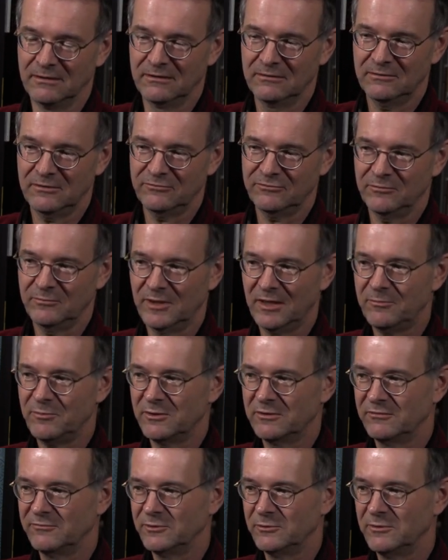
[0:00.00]
So from that
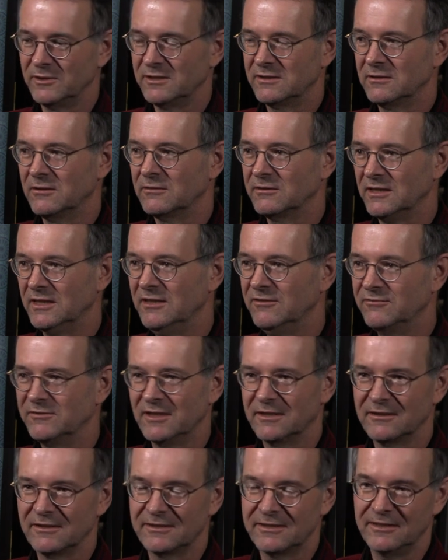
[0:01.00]
point of view, it's not even
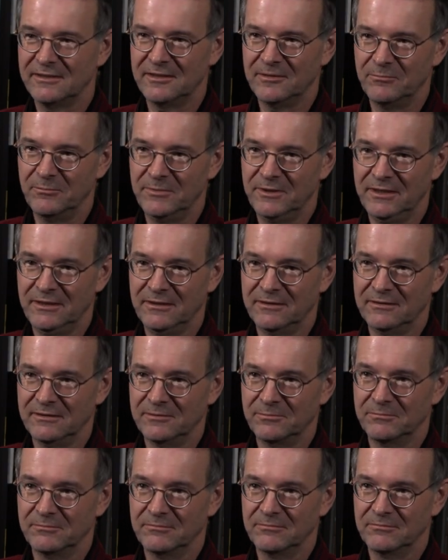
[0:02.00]
that a sentient being
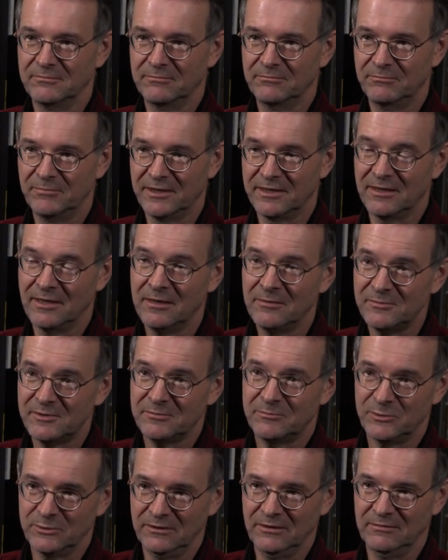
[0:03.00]
becomes
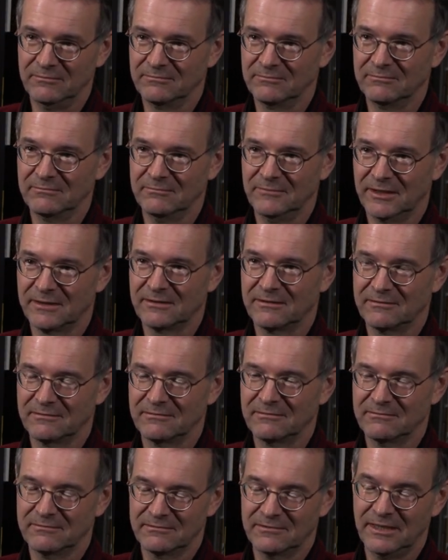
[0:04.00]
a Buddha. Like,
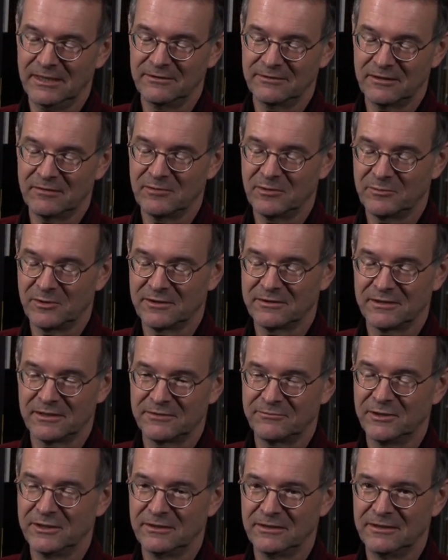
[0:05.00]
8th Kamapa
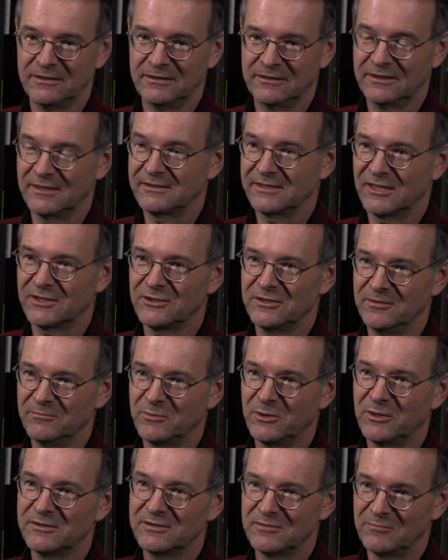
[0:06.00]
says very clearly that's actually
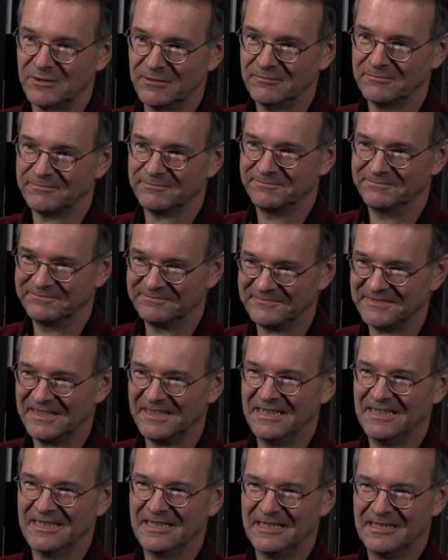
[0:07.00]
impossible.
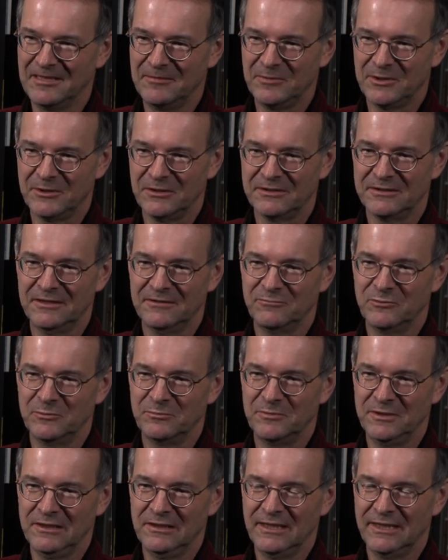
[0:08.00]
Because that
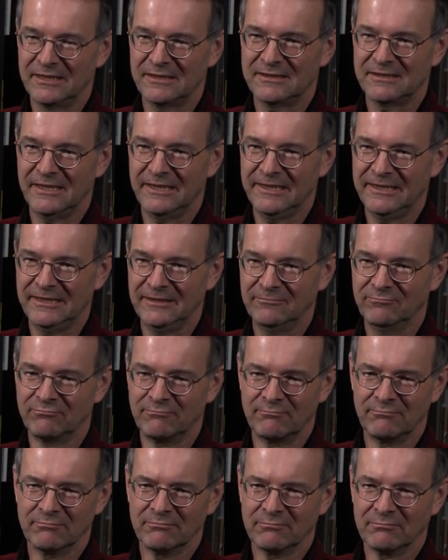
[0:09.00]
would be like saying
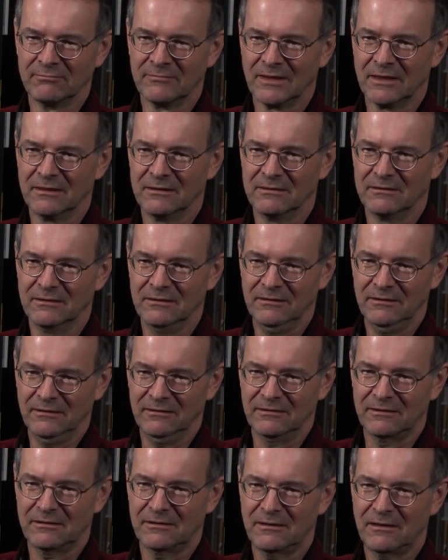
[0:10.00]

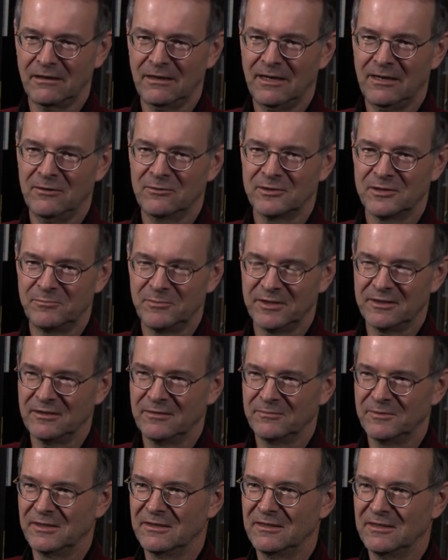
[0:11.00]
clouds
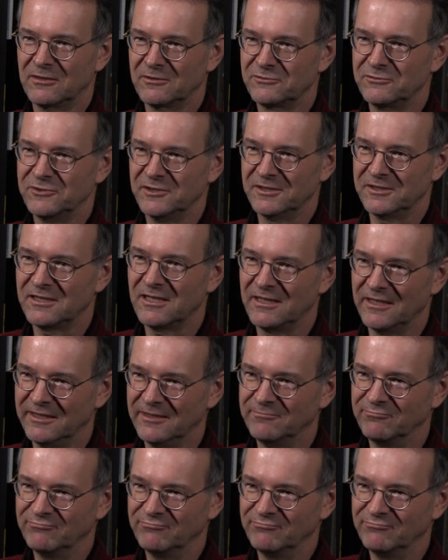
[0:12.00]
become the cloud-free sky,